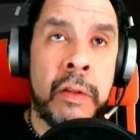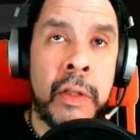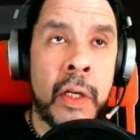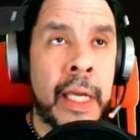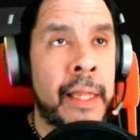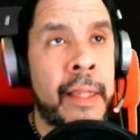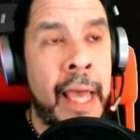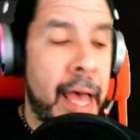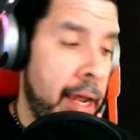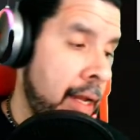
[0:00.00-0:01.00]
Look at
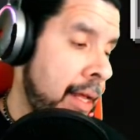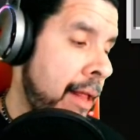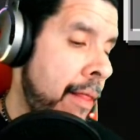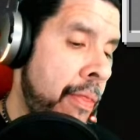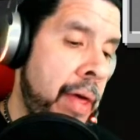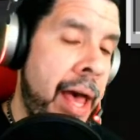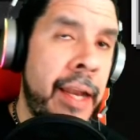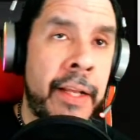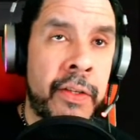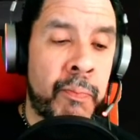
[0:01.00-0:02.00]
that. That
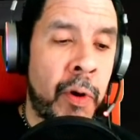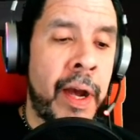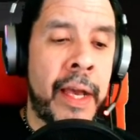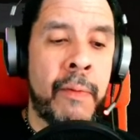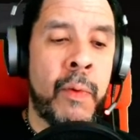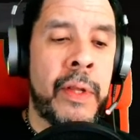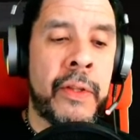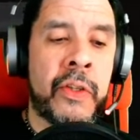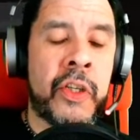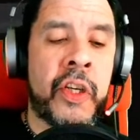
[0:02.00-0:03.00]
is probably one of the
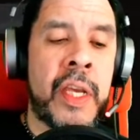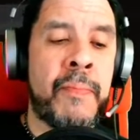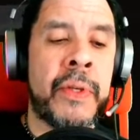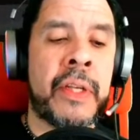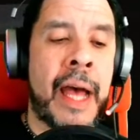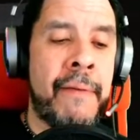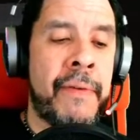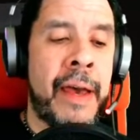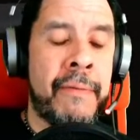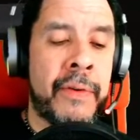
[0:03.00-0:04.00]
cheapest I've
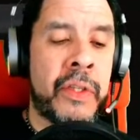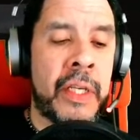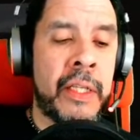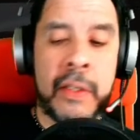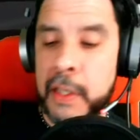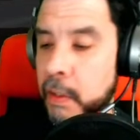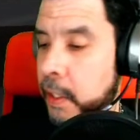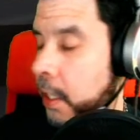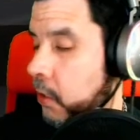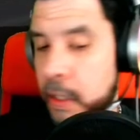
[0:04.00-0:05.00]
ever seen silk
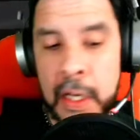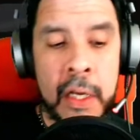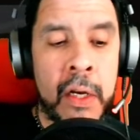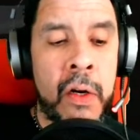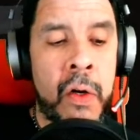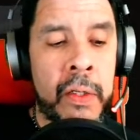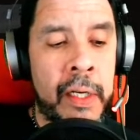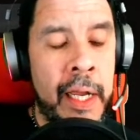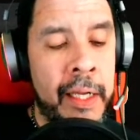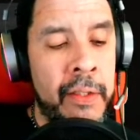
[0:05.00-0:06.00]
touch. Hold on,
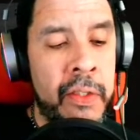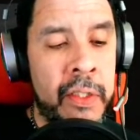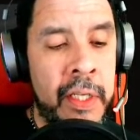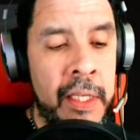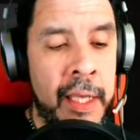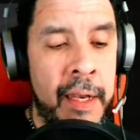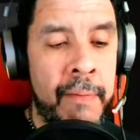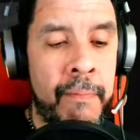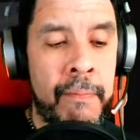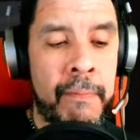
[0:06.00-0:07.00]
I can see that
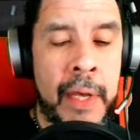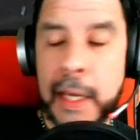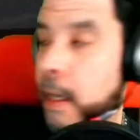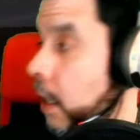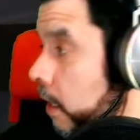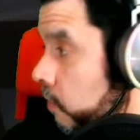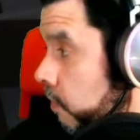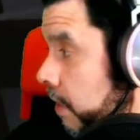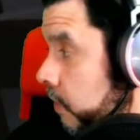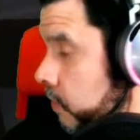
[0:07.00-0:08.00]
my
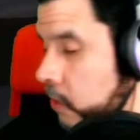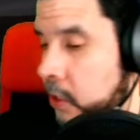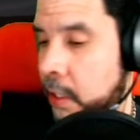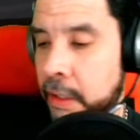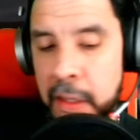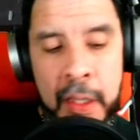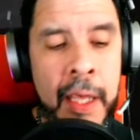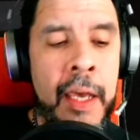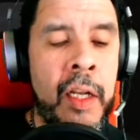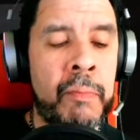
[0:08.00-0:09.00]
contrast is just a
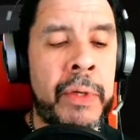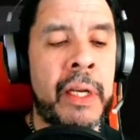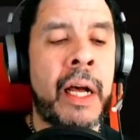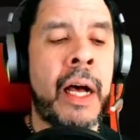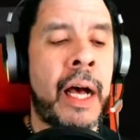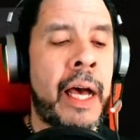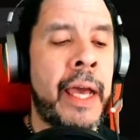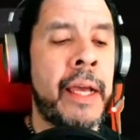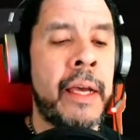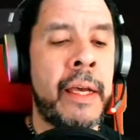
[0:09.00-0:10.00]
little bit high.